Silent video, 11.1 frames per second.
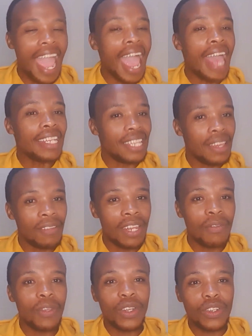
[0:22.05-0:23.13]
And even
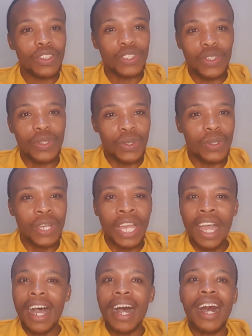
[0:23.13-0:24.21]
if you're not new
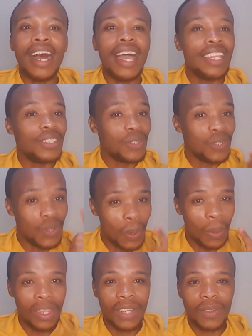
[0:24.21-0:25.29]
and you
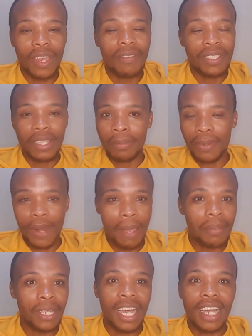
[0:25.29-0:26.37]
know that you haven't
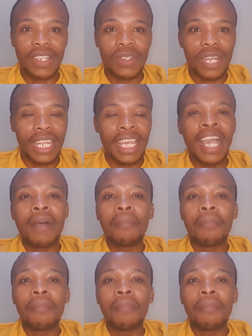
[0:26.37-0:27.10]
subscribed, actually,